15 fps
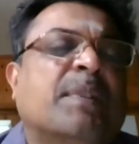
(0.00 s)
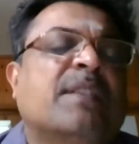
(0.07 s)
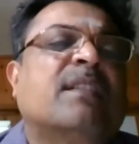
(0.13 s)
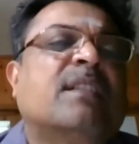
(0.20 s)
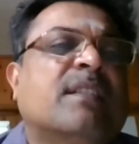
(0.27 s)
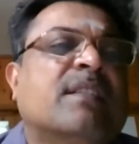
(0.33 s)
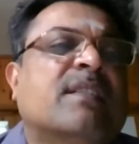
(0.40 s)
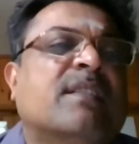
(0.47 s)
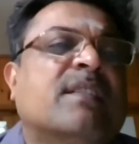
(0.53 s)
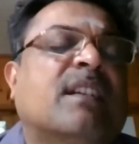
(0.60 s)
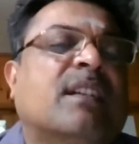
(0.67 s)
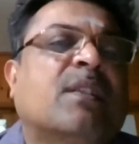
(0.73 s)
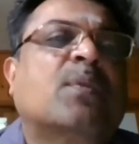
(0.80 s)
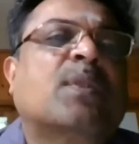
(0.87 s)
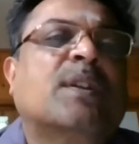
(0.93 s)
Please
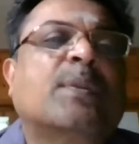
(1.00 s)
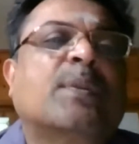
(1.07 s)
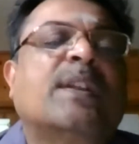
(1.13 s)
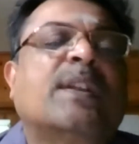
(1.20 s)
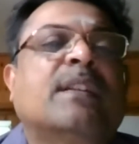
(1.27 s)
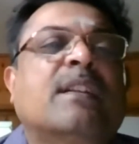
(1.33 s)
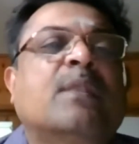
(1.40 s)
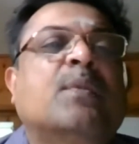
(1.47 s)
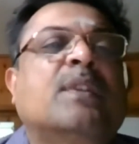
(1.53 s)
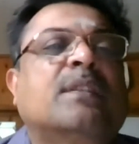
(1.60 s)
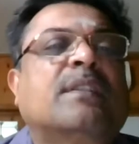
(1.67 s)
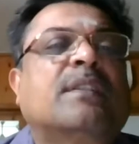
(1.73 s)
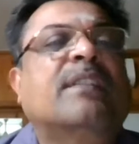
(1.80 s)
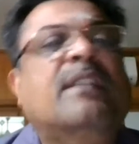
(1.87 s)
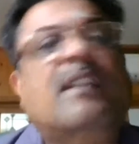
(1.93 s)
understand, under
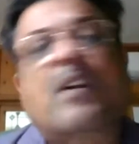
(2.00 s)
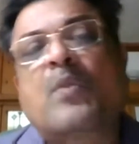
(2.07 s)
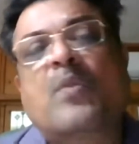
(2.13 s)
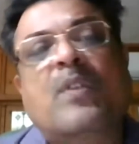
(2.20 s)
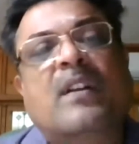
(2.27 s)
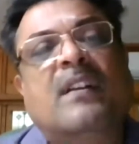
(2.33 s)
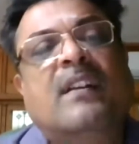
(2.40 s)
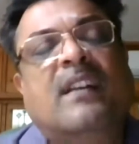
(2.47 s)
129-130 now,